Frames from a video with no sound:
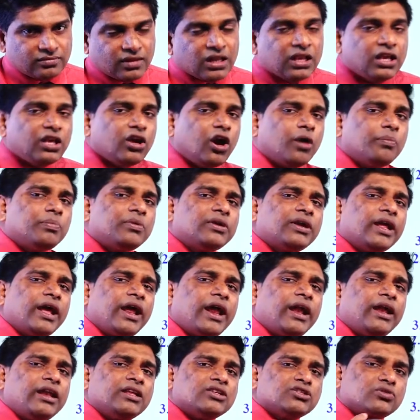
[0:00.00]
He
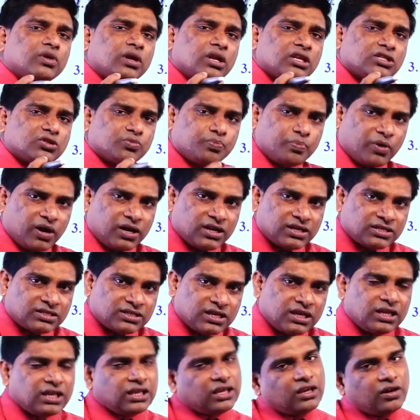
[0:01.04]
obtained insurance
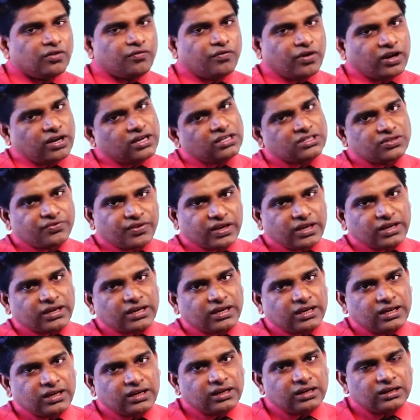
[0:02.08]
policy for his
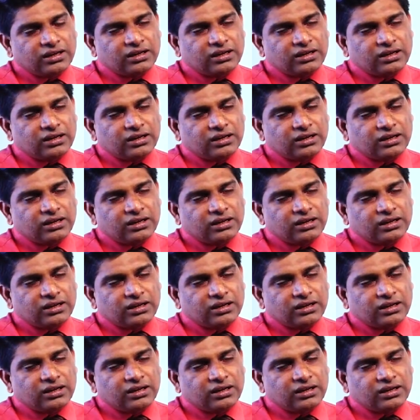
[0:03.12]
vehicle.